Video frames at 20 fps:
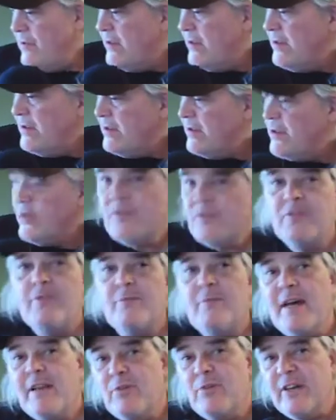Those.
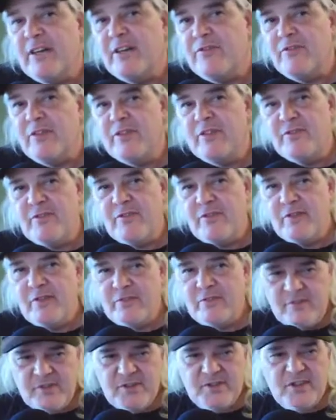By the way,
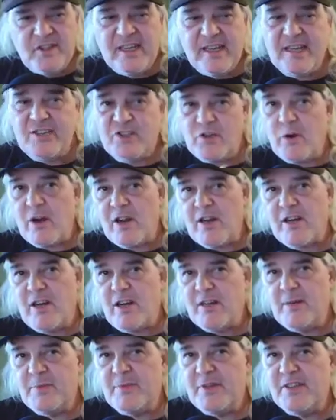if just in case you are
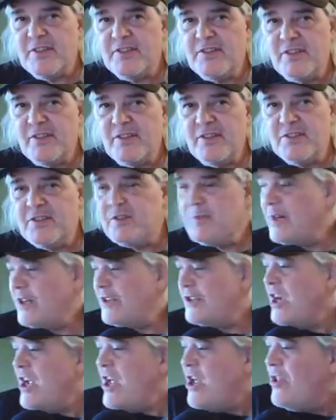caught up in this a little too
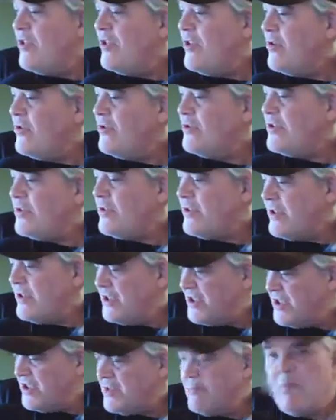much, those are the
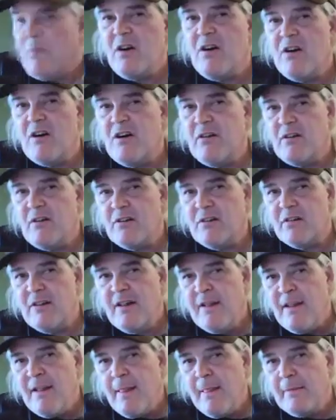small
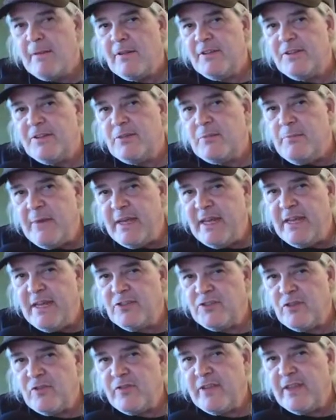little
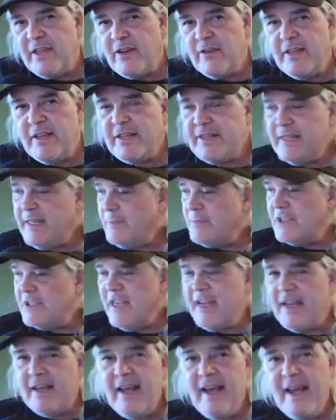beings over there that keep
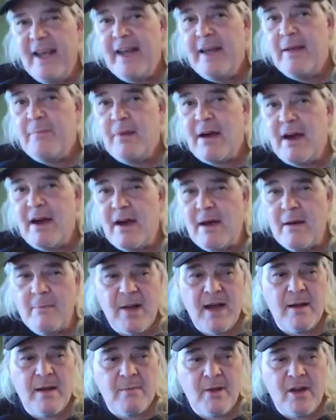saying, "Hey, Mom,
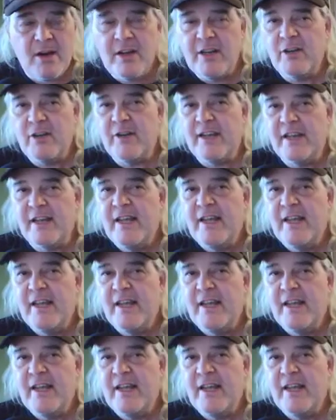I'm hungry,"